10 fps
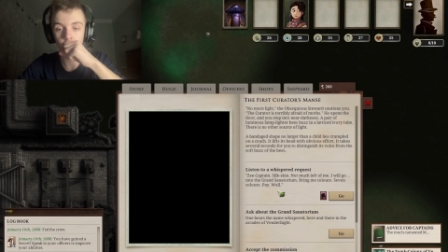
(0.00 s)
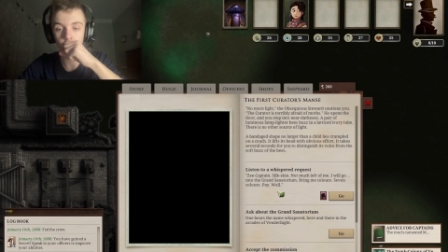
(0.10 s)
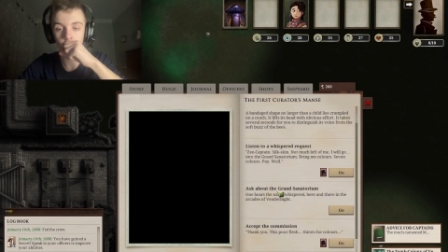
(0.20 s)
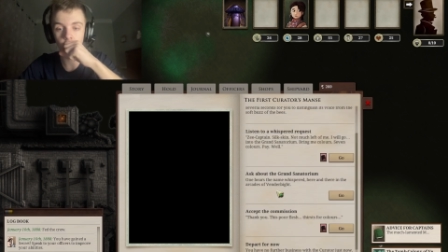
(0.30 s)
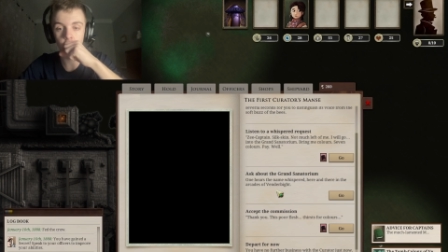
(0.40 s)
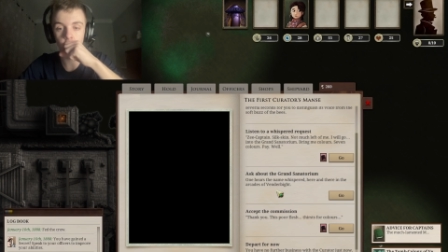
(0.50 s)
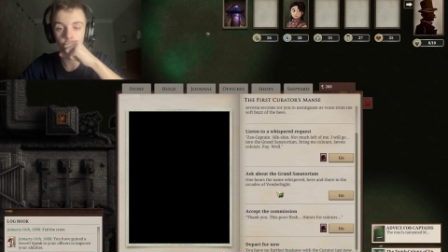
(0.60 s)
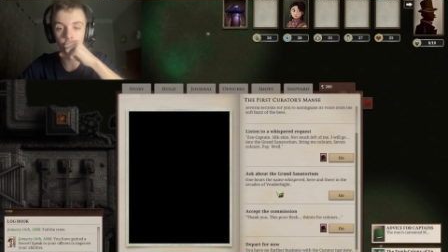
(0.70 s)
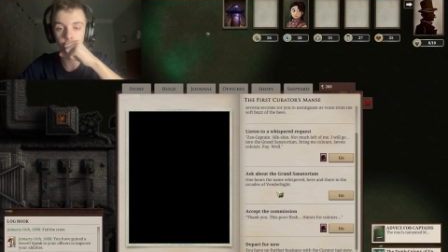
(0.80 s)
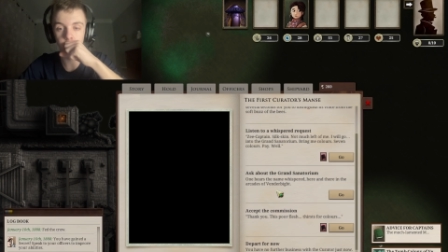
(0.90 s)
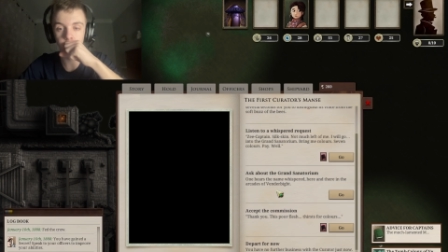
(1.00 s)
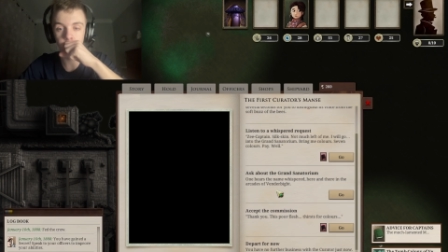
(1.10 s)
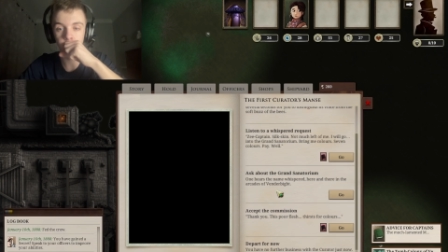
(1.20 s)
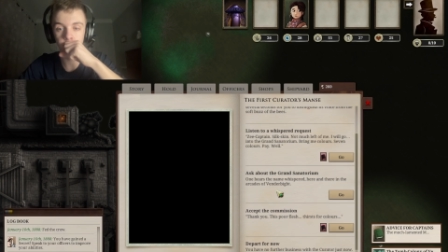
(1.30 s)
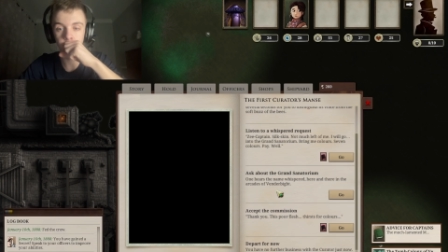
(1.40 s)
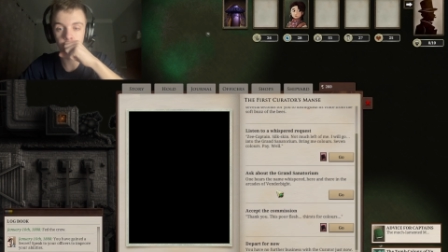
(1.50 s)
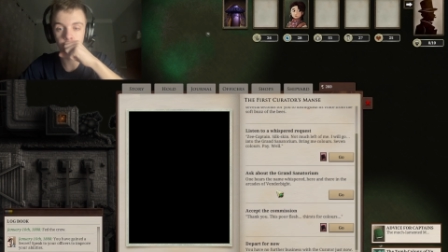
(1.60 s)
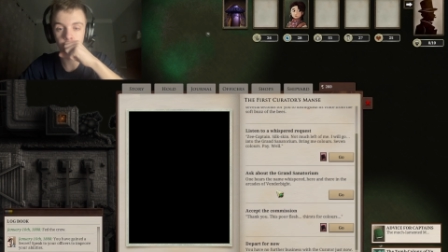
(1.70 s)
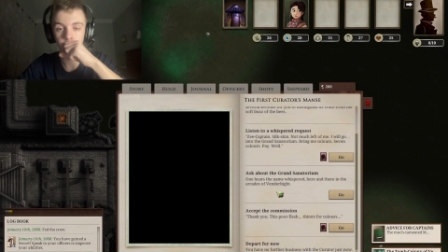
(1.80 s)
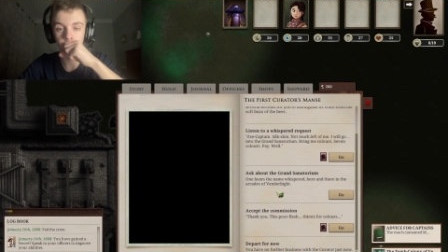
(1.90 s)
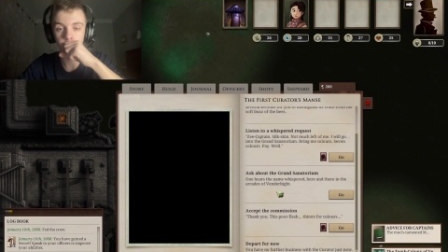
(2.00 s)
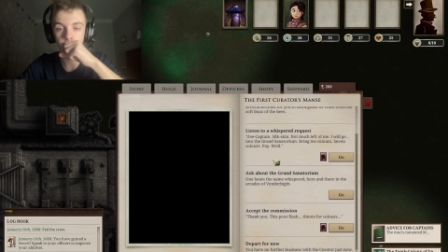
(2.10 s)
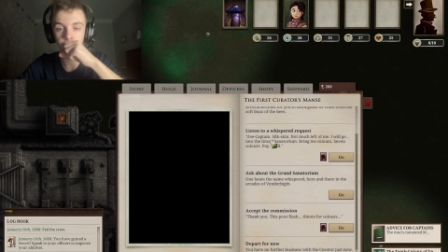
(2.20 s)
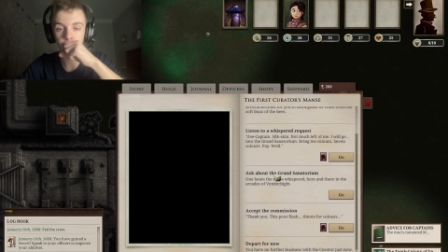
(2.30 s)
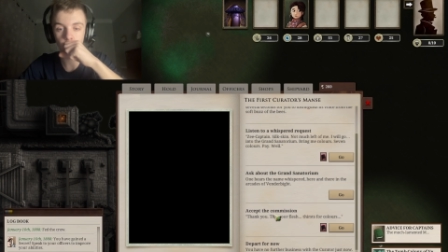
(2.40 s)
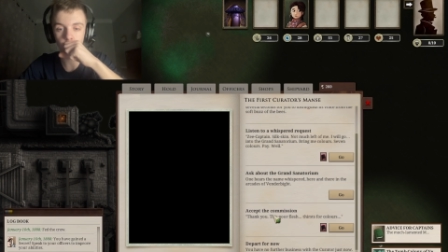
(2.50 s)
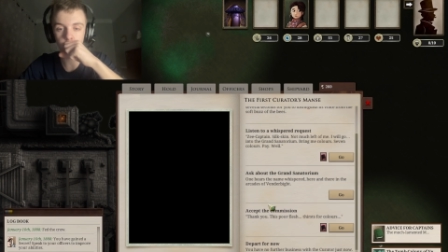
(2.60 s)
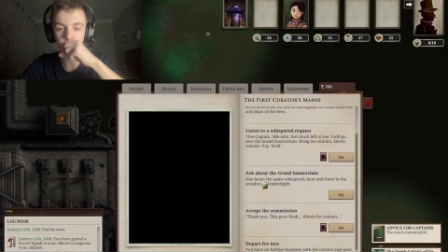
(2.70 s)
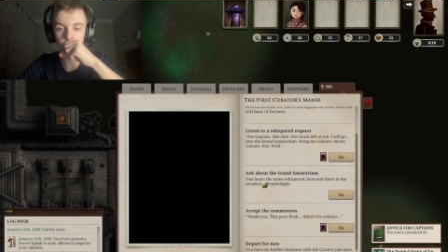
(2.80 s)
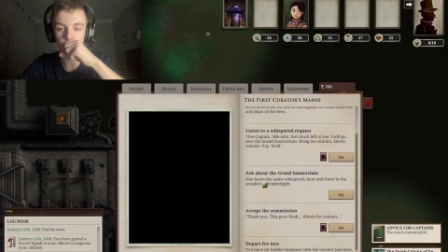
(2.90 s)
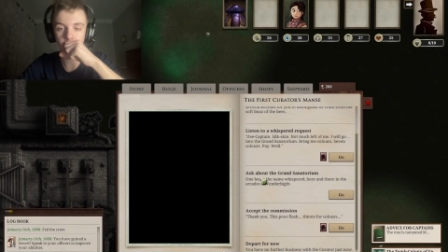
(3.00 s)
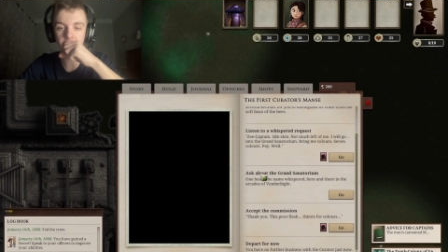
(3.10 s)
Um, what should we do?